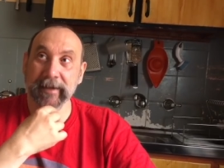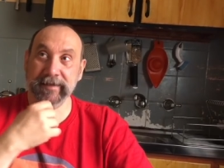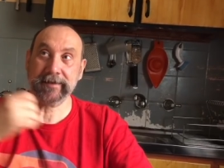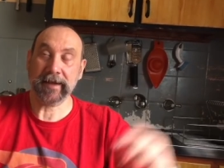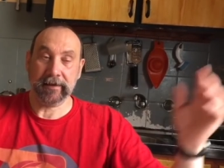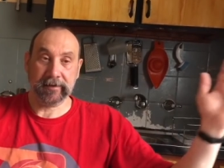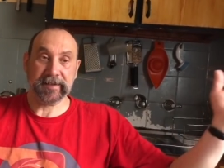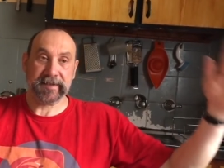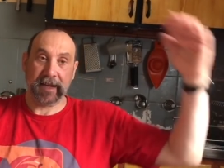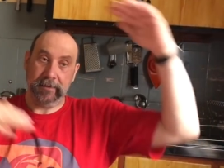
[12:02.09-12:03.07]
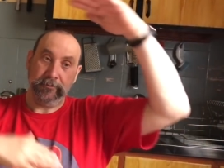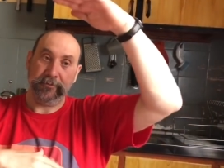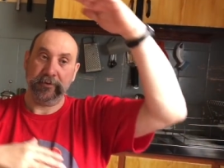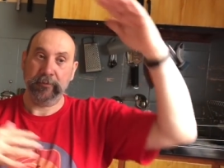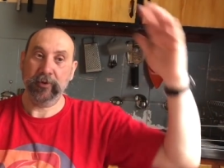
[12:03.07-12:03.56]
it's done the same
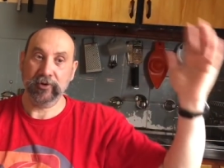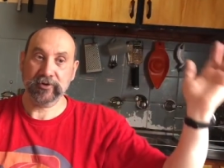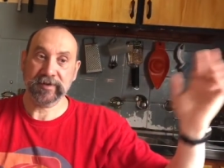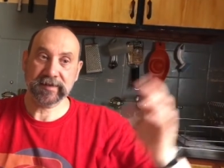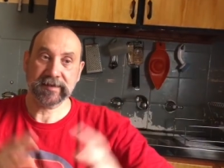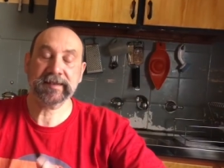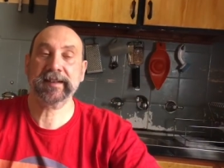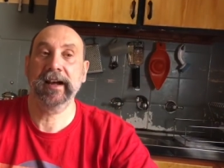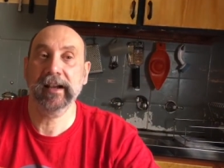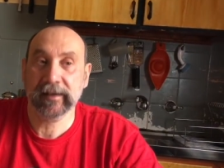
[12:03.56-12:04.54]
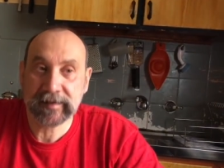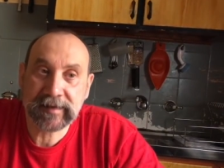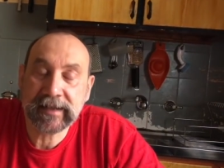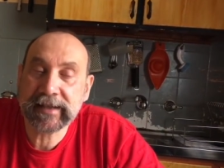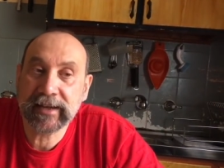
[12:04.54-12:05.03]
proportions and scale
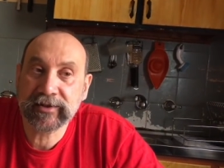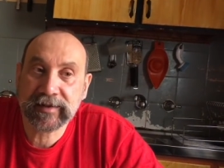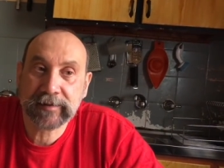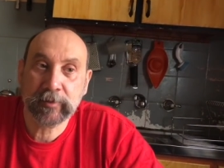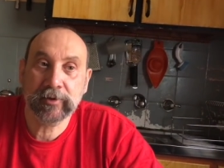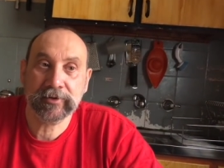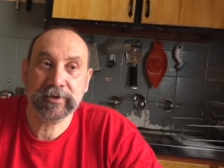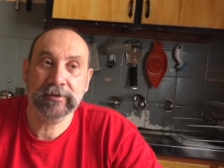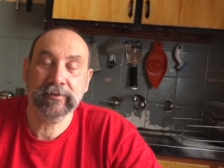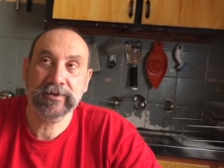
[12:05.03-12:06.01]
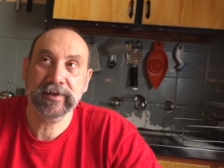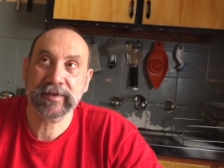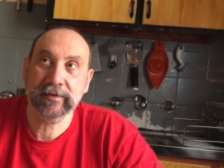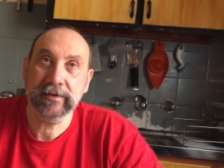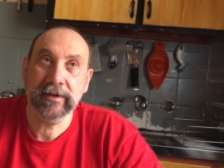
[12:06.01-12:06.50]
as Natasha's portrait, which is
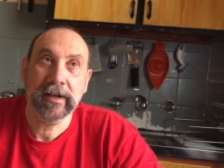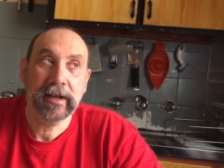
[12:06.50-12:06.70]
good.